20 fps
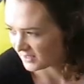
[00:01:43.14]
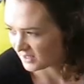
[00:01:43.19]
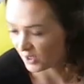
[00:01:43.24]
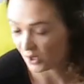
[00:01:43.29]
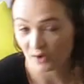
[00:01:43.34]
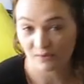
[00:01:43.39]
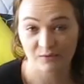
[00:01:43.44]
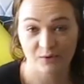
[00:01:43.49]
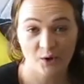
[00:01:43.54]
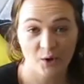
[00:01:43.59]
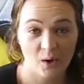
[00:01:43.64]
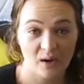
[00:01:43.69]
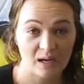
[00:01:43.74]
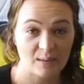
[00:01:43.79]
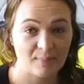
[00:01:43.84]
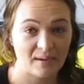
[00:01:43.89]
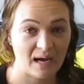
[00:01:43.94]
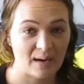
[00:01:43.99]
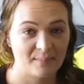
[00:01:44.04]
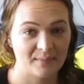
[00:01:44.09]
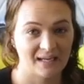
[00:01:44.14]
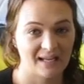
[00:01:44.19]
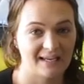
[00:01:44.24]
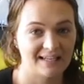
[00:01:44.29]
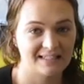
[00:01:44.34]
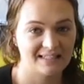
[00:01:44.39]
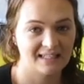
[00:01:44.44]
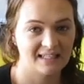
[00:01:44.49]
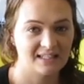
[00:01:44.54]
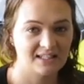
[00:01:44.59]
So if you're going apartment
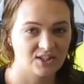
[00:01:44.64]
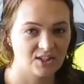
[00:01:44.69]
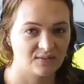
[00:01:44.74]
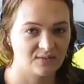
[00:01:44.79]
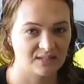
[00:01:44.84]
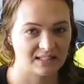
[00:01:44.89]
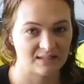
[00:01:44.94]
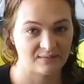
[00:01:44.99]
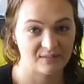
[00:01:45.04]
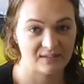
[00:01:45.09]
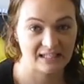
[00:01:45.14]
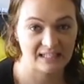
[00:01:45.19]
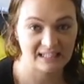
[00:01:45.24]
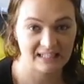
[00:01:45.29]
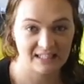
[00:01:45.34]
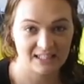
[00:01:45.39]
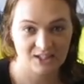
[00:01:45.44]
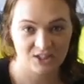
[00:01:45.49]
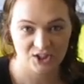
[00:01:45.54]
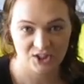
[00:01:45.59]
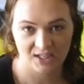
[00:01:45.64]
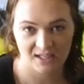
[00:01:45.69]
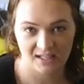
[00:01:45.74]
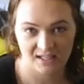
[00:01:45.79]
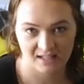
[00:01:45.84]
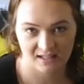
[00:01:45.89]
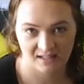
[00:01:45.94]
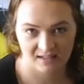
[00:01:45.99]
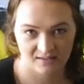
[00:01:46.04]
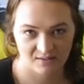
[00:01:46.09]
hunting, definitely
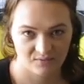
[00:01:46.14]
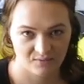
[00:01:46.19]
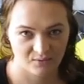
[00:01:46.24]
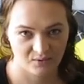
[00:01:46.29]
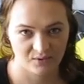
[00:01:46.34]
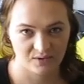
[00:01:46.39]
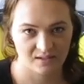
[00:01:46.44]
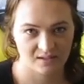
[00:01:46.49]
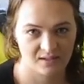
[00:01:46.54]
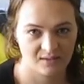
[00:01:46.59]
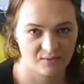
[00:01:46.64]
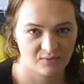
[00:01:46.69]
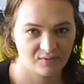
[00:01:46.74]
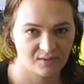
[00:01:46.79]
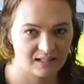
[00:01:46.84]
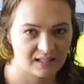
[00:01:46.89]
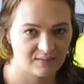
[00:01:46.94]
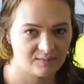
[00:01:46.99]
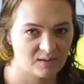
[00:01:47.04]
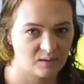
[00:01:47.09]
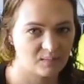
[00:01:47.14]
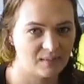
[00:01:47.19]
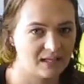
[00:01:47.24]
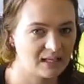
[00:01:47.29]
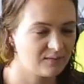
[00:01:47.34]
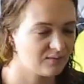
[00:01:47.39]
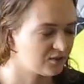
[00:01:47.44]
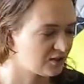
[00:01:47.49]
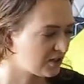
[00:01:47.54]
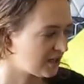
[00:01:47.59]
check for the feel of the
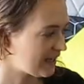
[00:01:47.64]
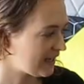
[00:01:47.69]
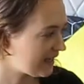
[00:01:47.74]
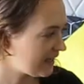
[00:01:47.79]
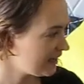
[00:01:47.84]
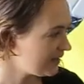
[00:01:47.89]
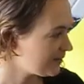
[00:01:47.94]
bed if you like